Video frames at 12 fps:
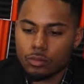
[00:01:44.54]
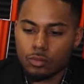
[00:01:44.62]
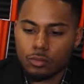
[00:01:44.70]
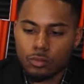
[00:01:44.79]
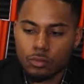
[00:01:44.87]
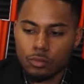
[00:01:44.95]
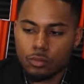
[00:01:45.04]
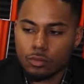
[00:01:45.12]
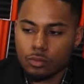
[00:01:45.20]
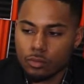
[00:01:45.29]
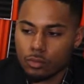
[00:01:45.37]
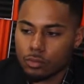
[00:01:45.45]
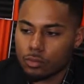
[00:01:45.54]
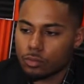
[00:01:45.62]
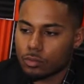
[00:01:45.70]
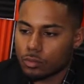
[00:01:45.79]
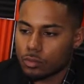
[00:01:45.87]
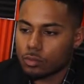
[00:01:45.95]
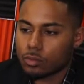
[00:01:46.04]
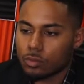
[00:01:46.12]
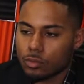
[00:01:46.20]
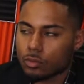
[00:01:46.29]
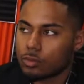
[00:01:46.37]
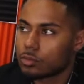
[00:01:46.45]

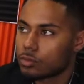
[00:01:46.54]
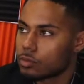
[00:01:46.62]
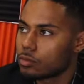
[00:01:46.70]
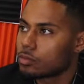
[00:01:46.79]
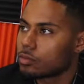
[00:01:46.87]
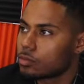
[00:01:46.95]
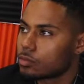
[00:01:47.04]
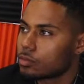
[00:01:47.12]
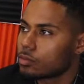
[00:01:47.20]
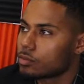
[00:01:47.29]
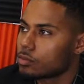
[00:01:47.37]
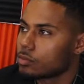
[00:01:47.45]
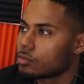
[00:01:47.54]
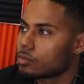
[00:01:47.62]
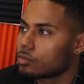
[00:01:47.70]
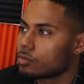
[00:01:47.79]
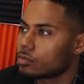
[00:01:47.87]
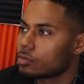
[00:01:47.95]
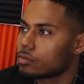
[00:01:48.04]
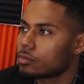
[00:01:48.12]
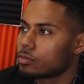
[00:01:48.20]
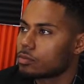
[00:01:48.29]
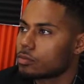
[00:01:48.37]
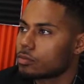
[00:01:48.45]

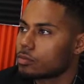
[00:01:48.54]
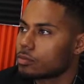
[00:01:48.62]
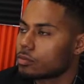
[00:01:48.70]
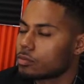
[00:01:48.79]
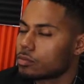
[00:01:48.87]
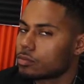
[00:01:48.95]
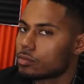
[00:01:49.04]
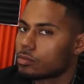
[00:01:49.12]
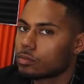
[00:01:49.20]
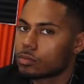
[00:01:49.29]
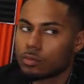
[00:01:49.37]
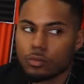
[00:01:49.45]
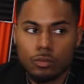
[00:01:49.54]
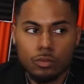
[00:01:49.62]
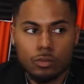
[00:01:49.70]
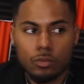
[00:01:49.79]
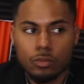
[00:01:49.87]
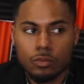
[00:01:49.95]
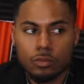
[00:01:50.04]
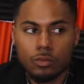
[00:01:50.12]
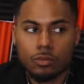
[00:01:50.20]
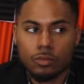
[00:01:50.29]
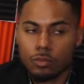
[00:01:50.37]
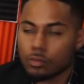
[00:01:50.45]

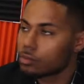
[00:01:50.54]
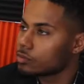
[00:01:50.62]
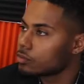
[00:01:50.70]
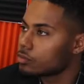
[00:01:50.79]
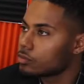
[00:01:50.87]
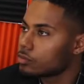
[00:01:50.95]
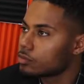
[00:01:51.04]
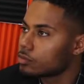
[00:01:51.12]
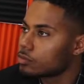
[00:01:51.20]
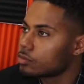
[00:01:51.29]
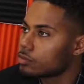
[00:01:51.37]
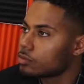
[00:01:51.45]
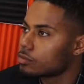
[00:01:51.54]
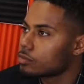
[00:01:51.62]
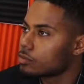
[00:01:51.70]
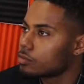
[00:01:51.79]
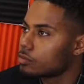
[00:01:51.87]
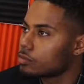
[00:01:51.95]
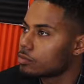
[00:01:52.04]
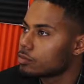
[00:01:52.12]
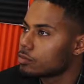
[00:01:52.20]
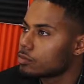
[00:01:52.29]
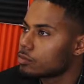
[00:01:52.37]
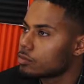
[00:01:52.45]
The person shown says nothing.